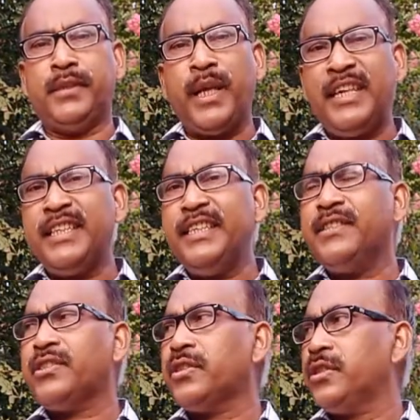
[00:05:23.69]
That
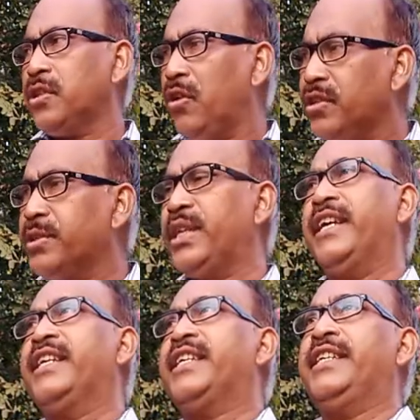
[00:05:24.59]
is not
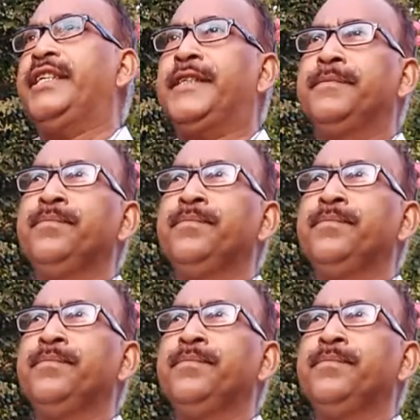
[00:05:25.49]
there in